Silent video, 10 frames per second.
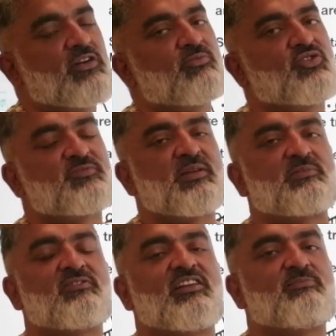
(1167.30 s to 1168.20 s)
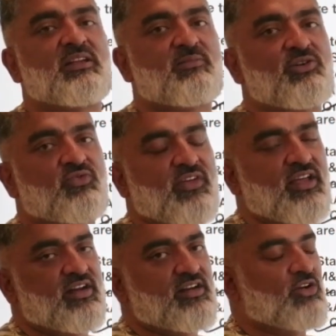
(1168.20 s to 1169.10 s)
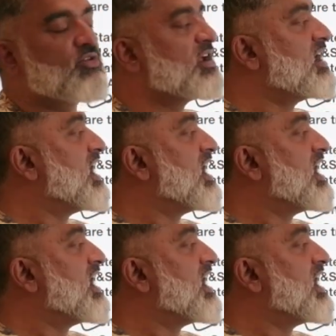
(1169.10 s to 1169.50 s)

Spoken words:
Most people will be able to figure it out,